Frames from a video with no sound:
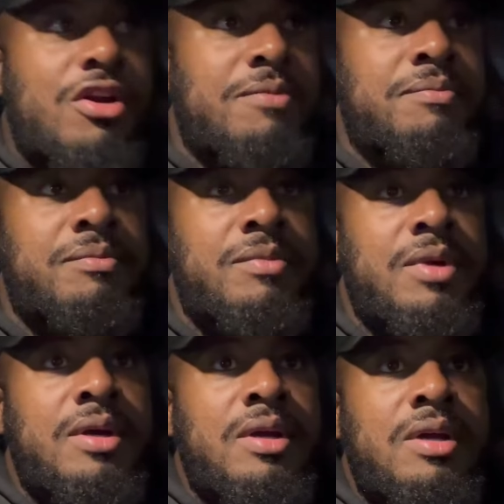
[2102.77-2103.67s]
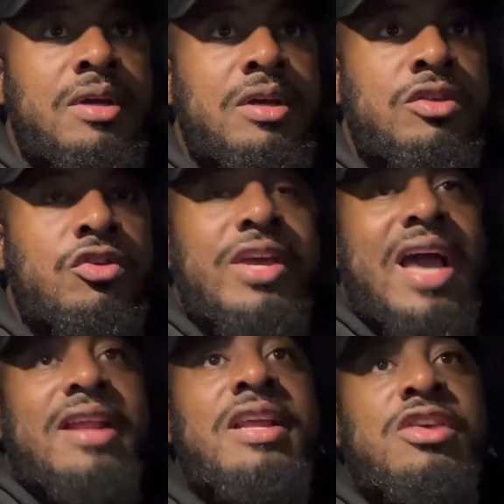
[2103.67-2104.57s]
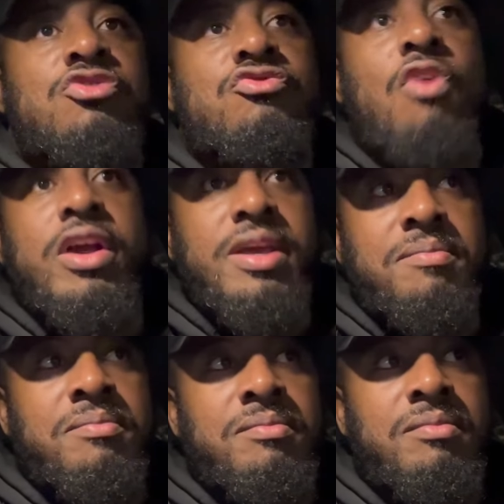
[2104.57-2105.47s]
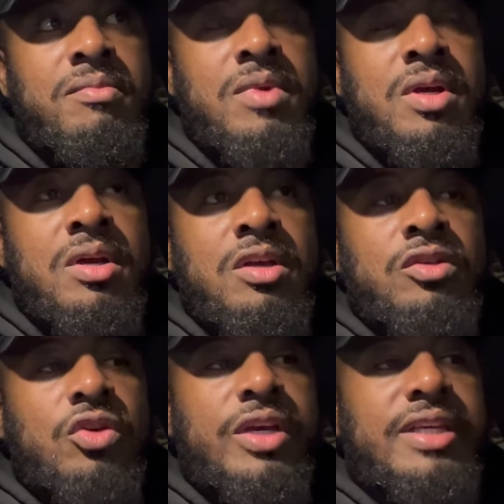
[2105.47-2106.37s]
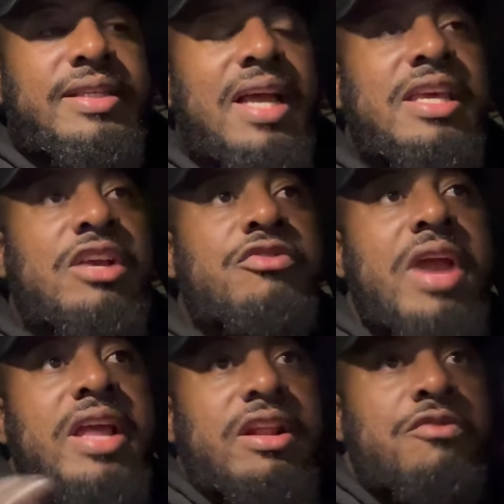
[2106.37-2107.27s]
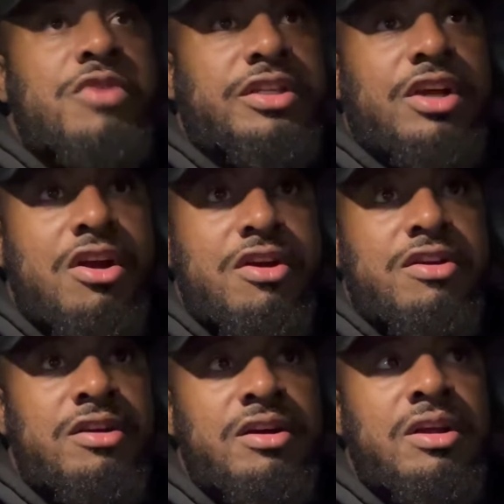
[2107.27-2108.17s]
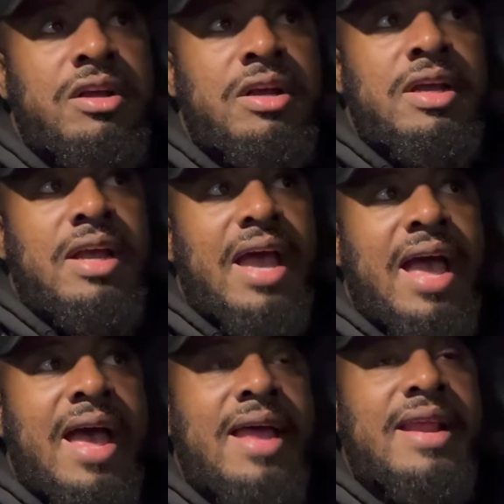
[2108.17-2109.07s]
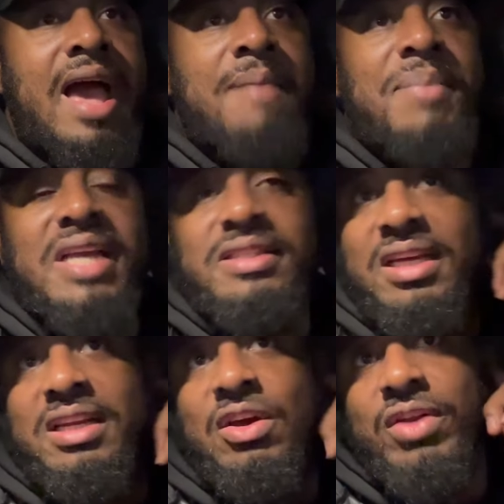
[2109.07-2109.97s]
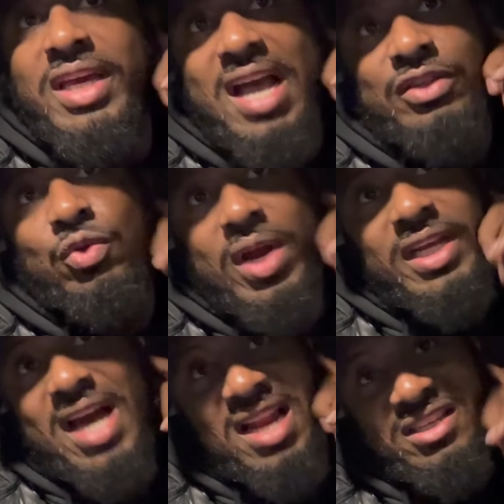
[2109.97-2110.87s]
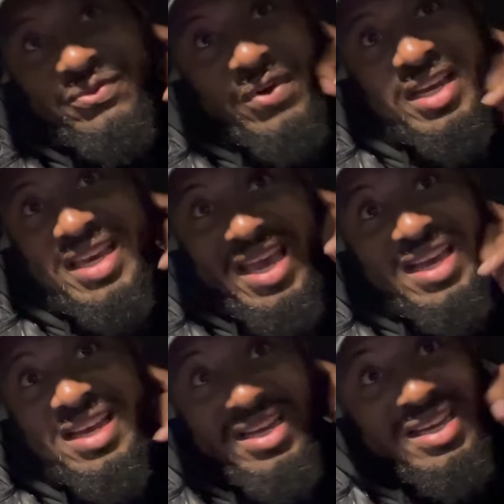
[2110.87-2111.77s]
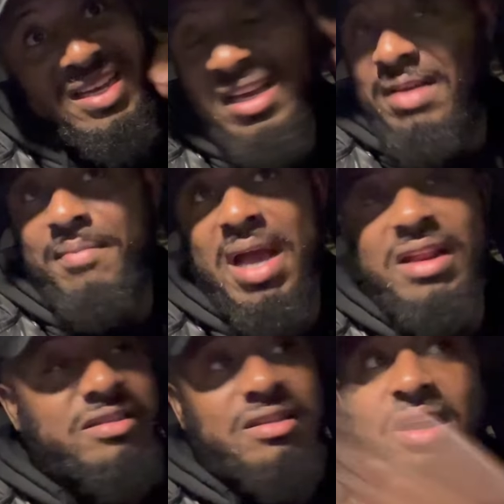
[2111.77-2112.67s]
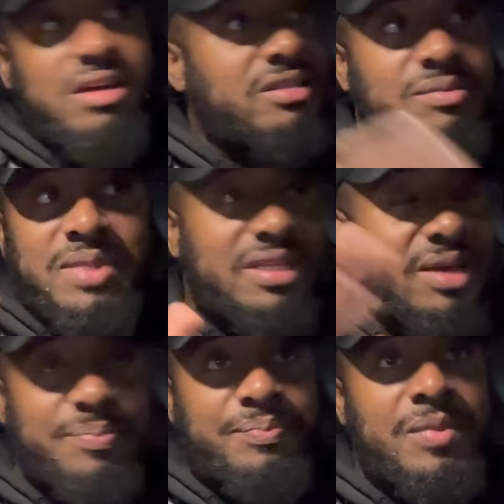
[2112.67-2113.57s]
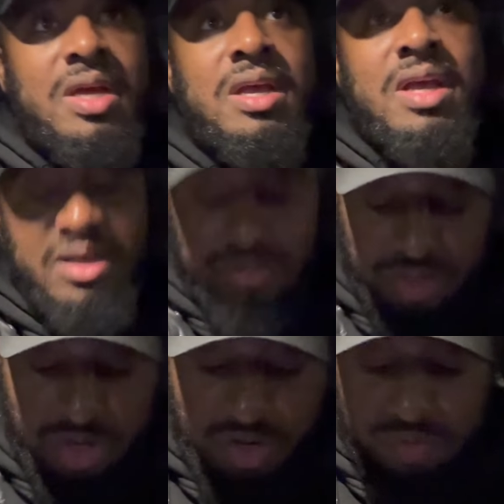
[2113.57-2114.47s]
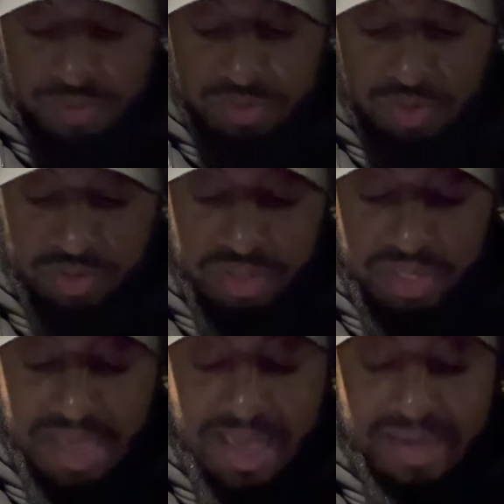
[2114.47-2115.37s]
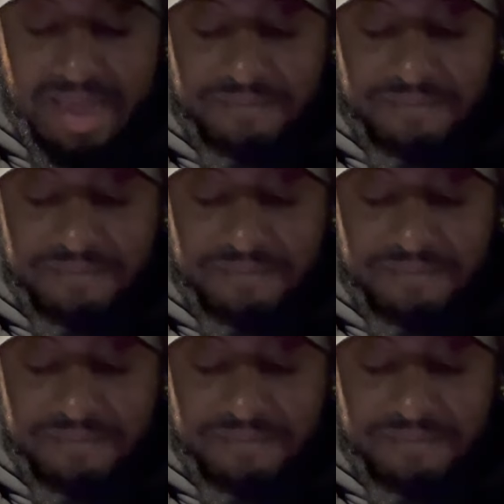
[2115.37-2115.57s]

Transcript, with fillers: them. So you got to destroy them. So he said he created a return, and I basically only got $20 for the gig, minus the customer tip so total, I got